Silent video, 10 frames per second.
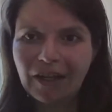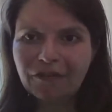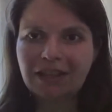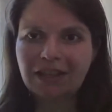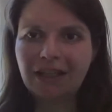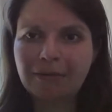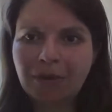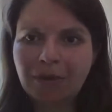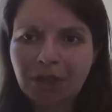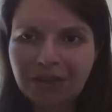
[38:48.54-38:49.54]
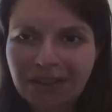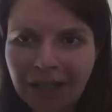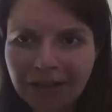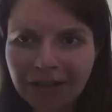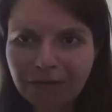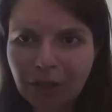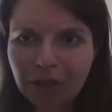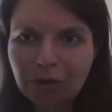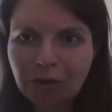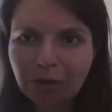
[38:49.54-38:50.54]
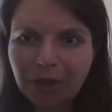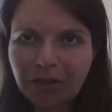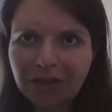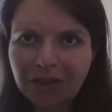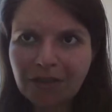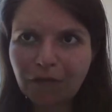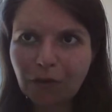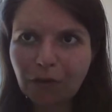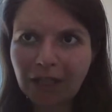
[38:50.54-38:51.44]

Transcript: Definitely. I mean, what you're saying is very true because if you